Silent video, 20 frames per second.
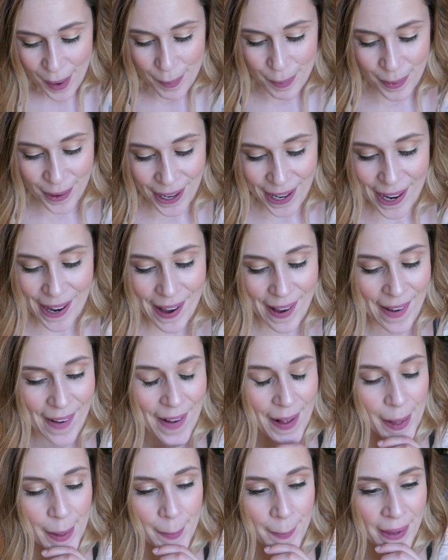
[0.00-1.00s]
but,
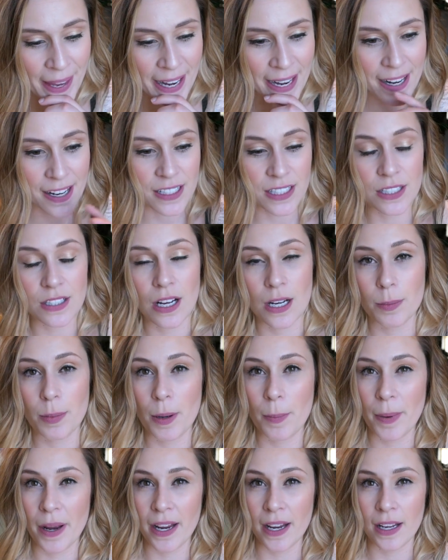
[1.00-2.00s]
um, and I also talked
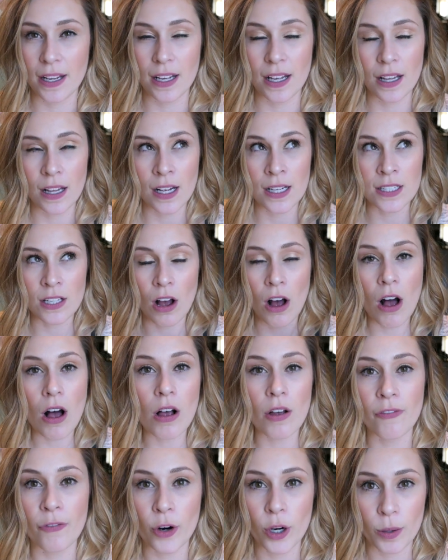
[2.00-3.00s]
about my it's
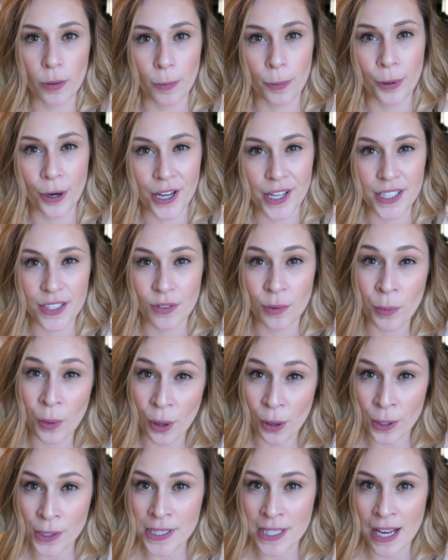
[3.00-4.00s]
all affordable products from
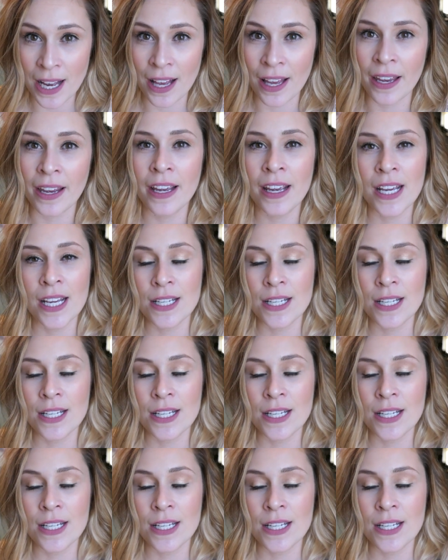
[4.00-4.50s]
Ulta.